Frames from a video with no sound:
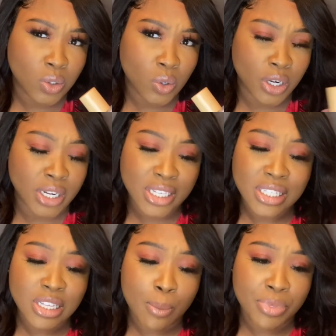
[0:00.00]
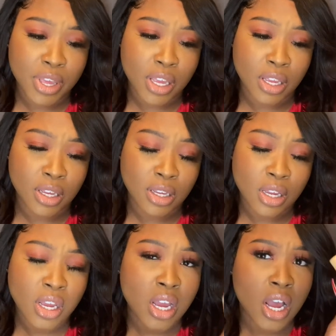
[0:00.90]
or Good Something
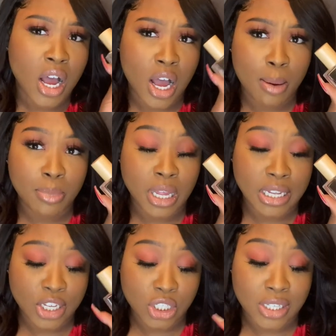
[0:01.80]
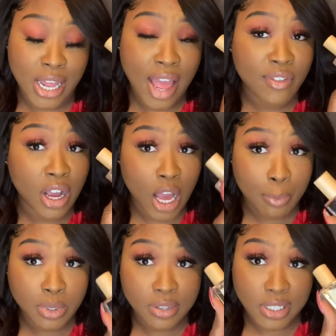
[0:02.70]
collections. And they have a
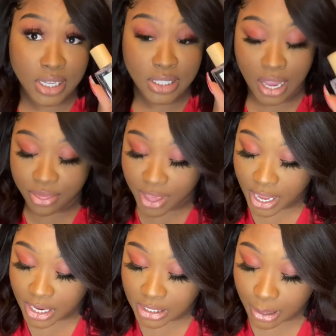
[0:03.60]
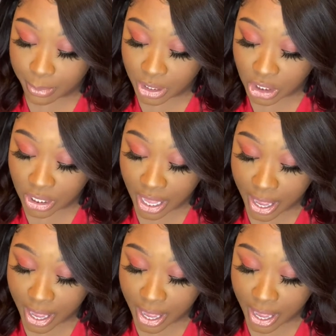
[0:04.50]
couple of scents. And then to mention